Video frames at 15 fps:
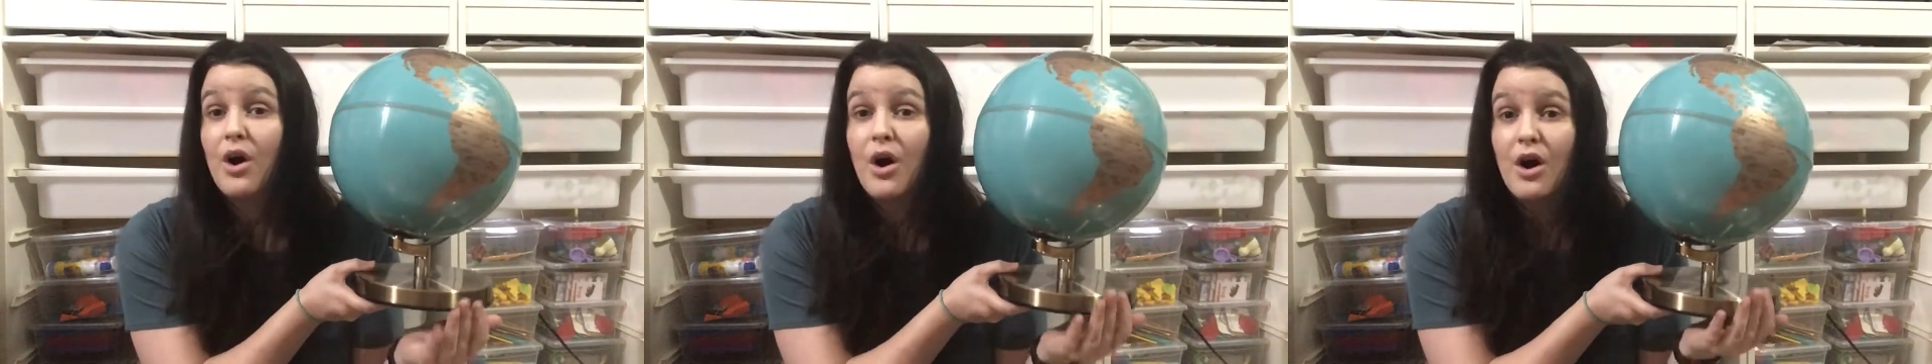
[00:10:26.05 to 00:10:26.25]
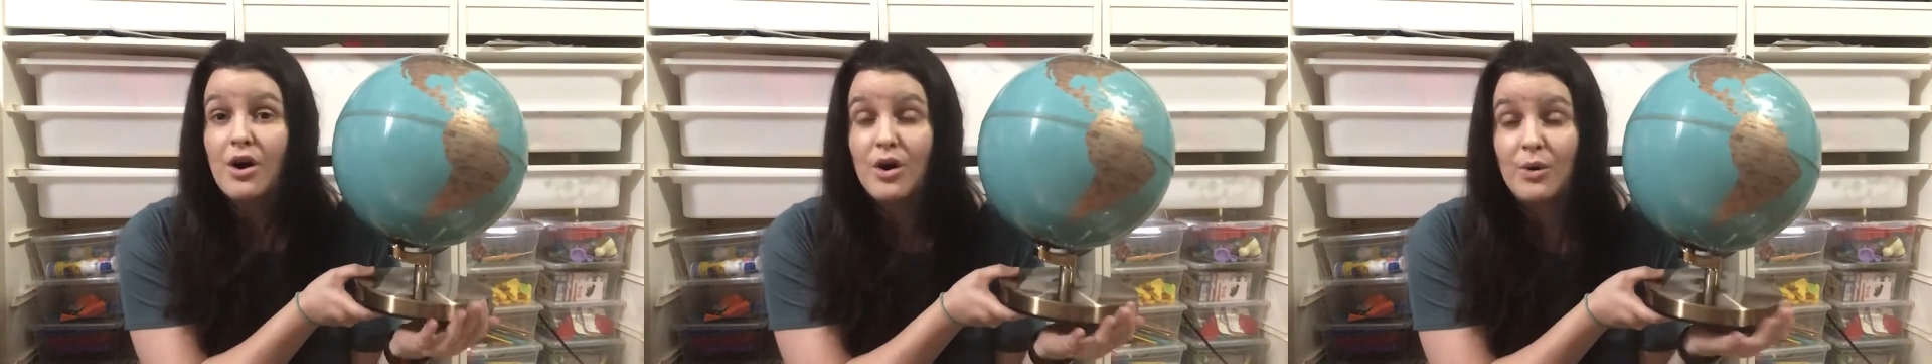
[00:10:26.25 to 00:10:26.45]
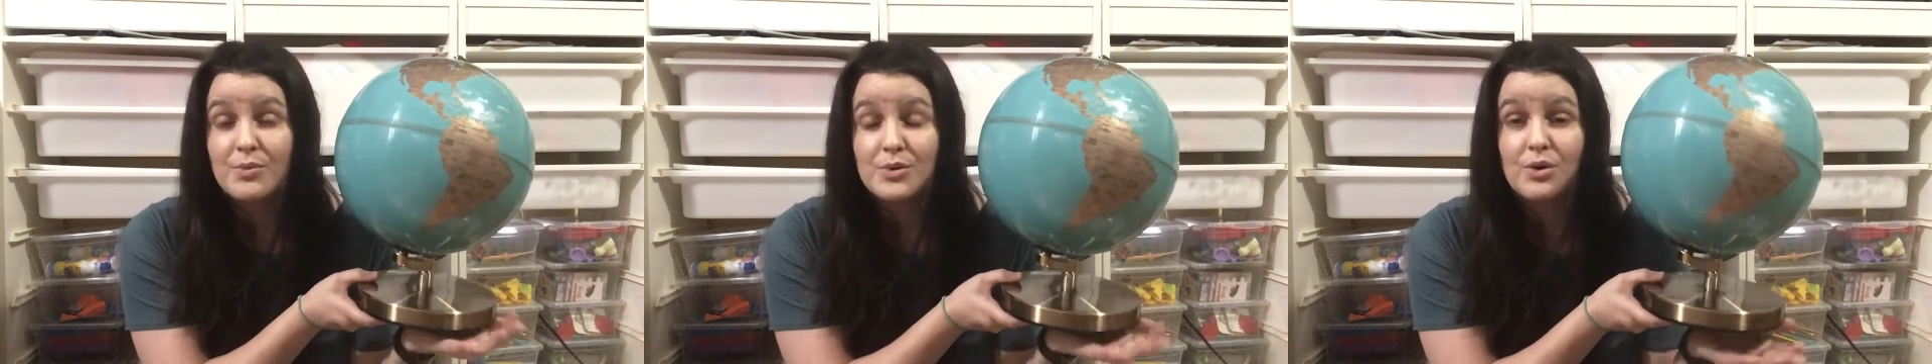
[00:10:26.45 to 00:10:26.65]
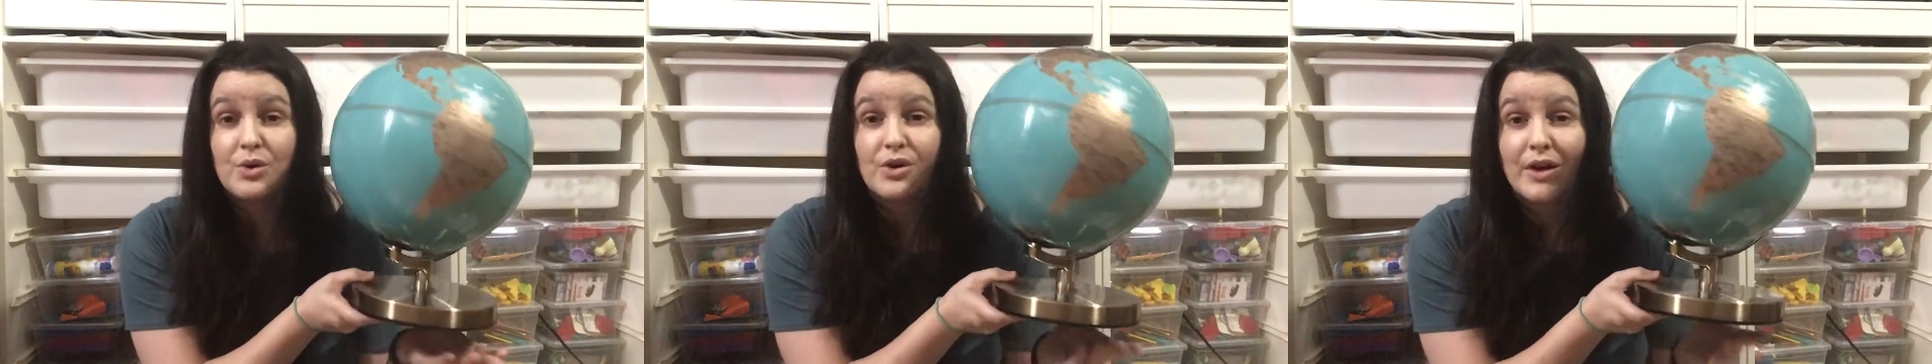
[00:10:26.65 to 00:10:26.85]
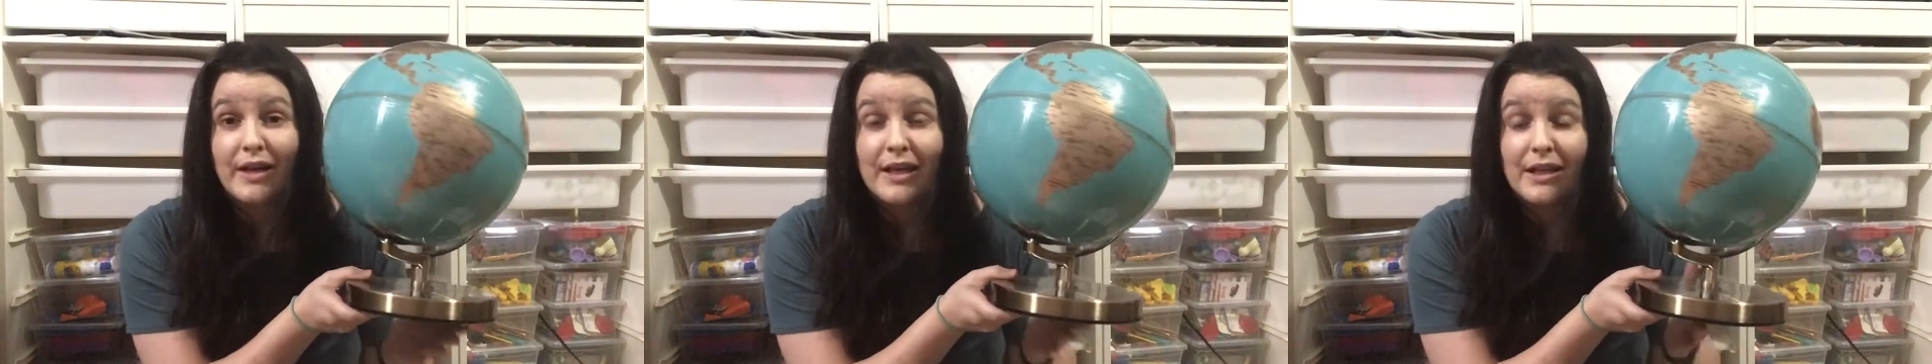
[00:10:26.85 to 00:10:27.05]
our homeschool
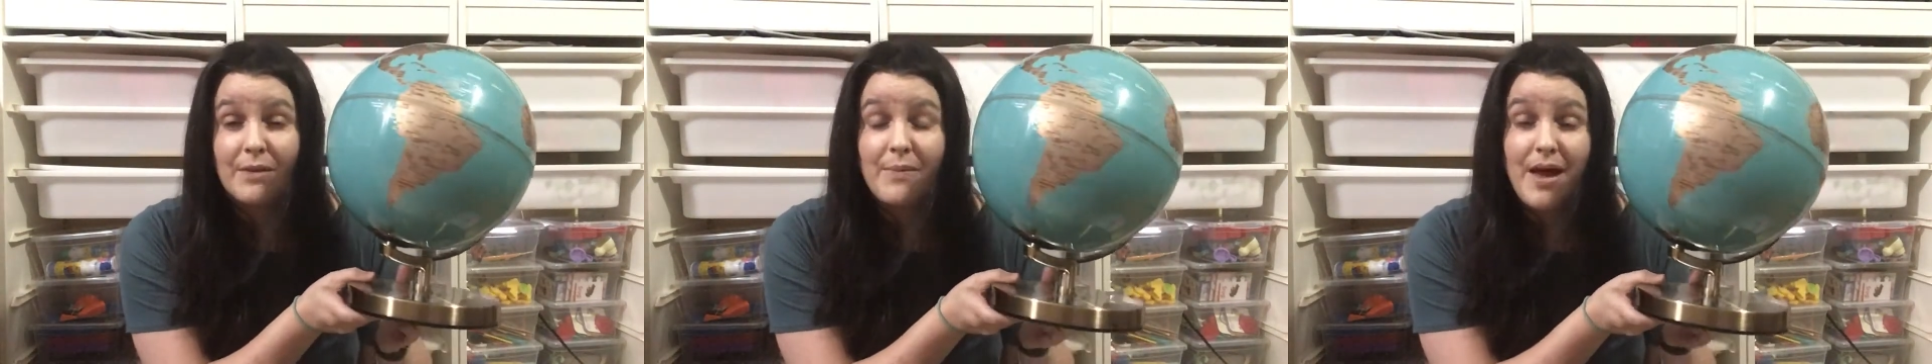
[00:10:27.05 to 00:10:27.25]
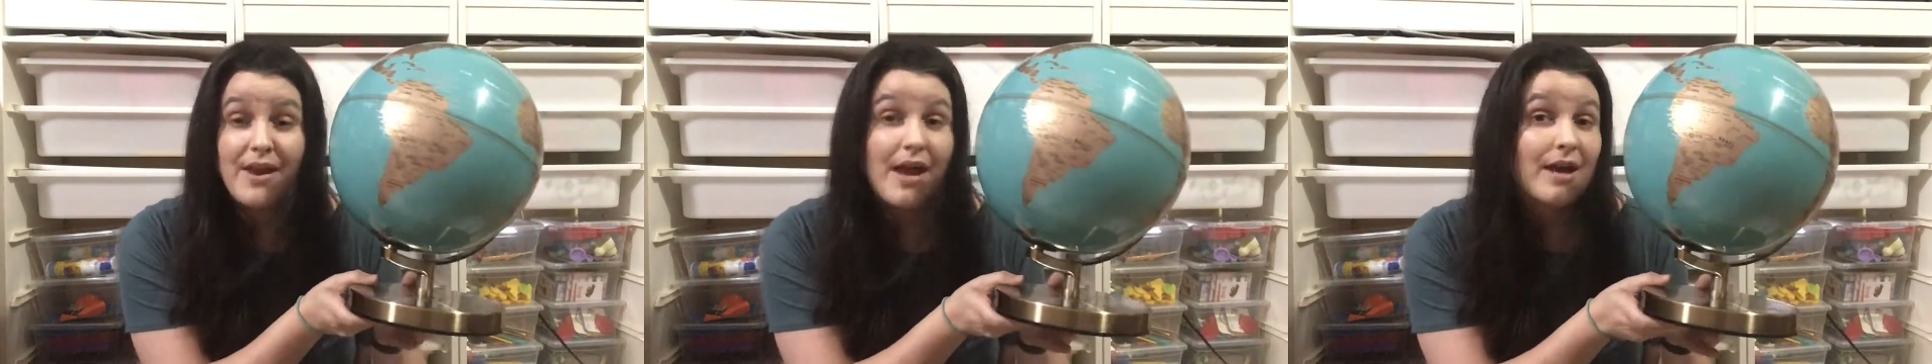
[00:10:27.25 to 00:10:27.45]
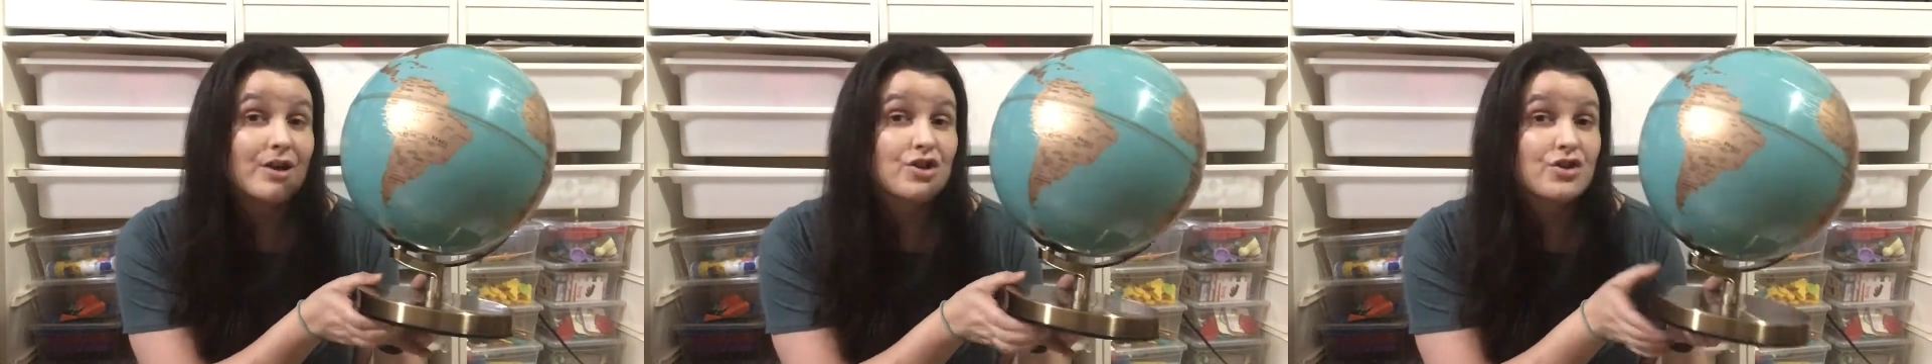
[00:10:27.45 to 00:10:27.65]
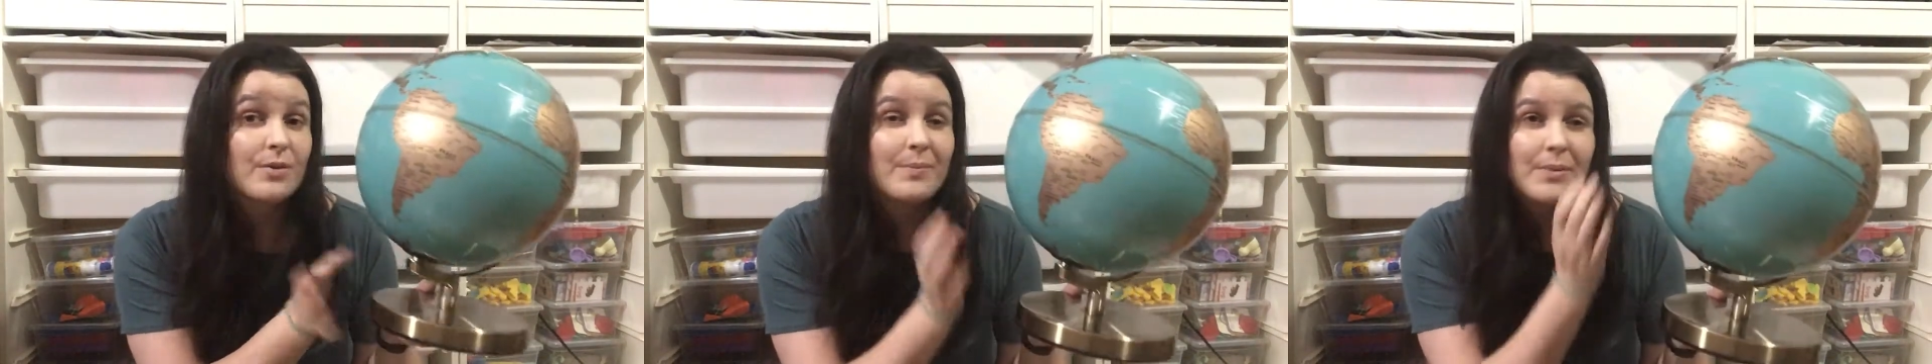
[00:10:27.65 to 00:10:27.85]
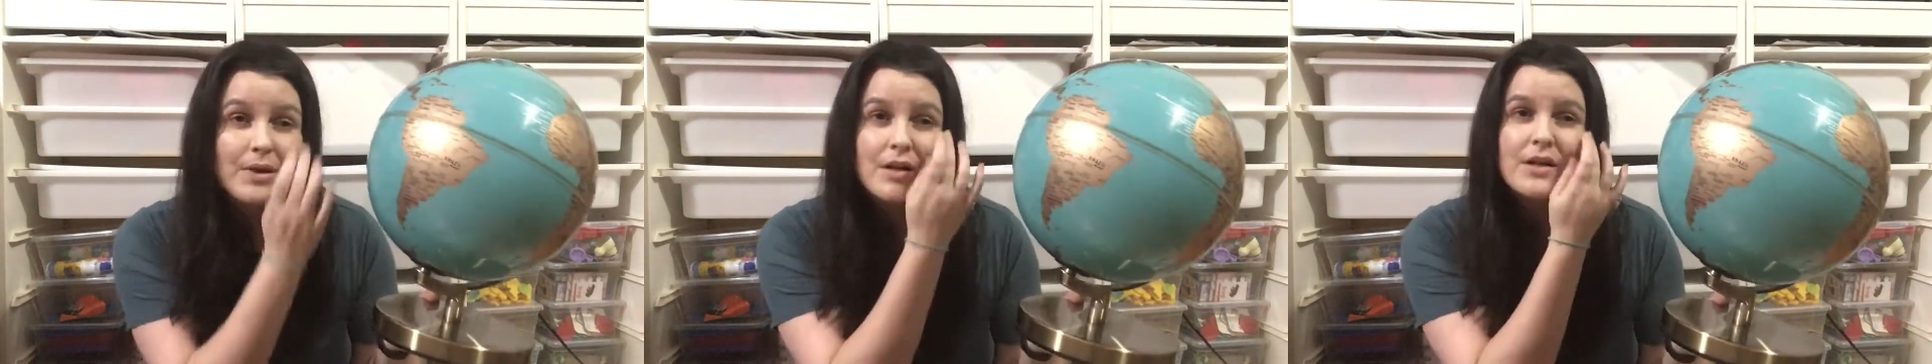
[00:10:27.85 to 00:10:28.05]
curriculum and extra
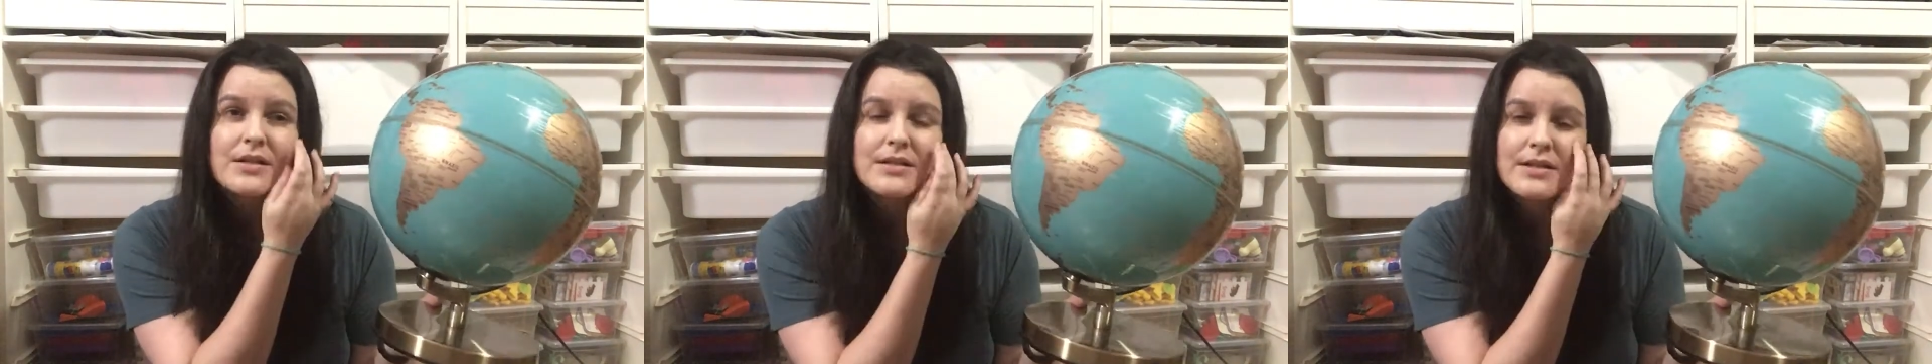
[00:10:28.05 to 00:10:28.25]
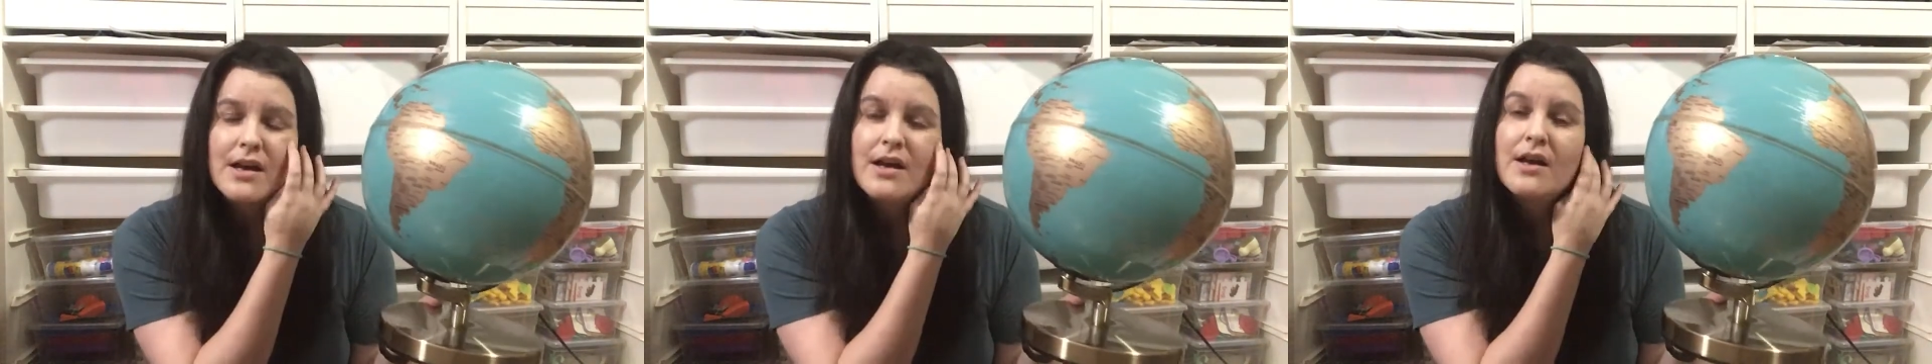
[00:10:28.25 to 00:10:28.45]
books.